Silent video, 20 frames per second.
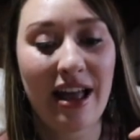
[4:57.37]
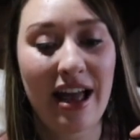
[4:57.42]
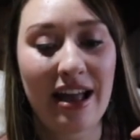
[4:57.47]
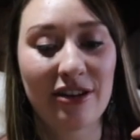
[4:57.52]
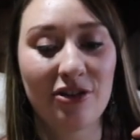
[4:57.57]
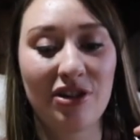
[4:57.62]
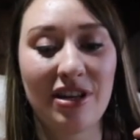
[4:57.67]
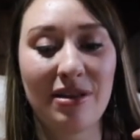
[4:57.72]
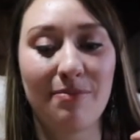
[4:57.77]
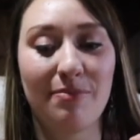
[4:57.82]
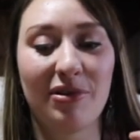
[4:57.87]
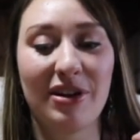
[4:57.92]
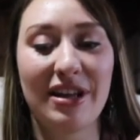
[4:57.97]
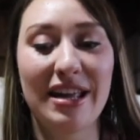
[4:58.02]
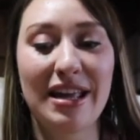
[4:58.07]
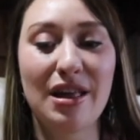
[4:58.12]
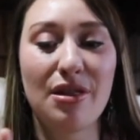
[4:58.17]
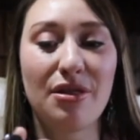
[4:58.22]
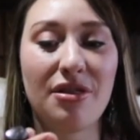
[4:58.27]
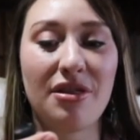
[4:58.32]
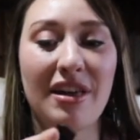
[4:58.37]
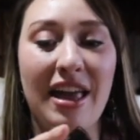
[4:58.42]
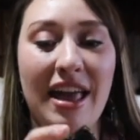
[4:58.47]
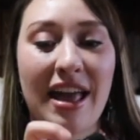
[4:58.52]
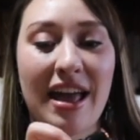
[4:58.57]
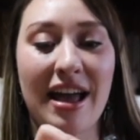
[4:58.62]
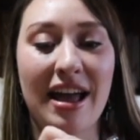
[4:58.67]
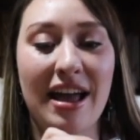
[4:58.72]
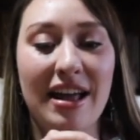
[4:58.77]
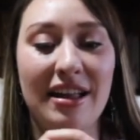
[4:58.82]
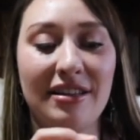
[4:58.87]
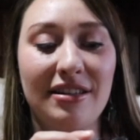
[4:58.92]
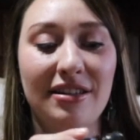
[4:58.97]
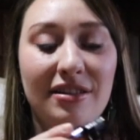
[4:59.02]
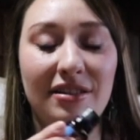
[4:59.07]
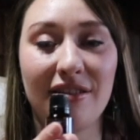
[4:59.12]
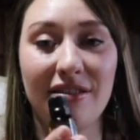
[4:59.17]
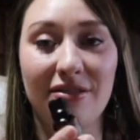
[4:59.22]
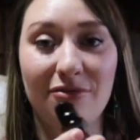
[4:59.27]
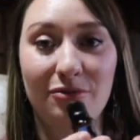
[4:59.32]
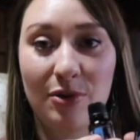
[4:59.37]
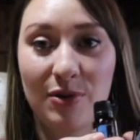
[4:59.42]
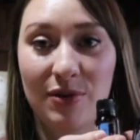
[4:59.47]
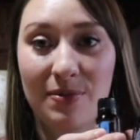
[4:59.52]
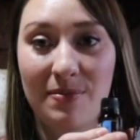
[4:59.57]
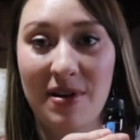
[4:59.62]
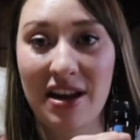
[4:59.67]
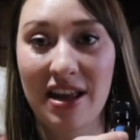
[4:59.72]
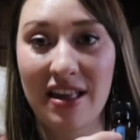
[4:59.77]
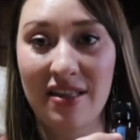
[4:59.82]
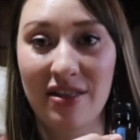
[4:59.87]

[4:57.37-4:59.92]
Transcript: Actually Breathe and rosemary